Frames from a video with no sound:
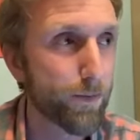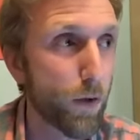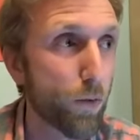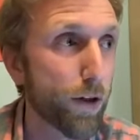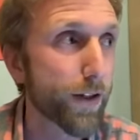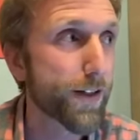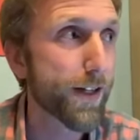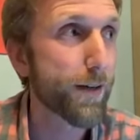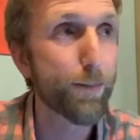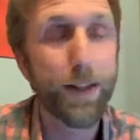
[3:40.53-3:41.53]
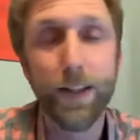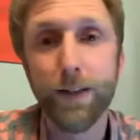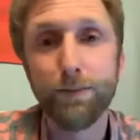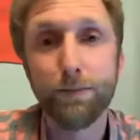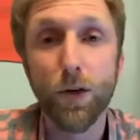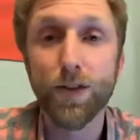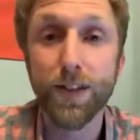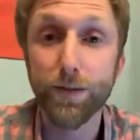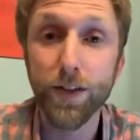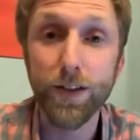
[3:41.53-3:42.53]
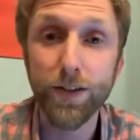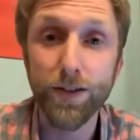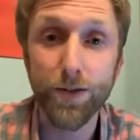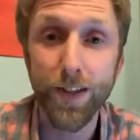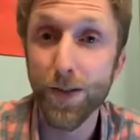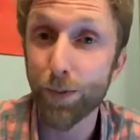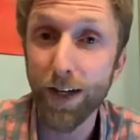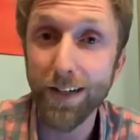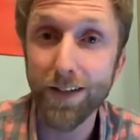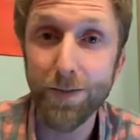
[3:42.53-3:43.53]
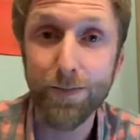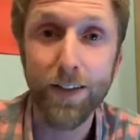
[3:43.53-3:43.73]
words can be most difficult to express,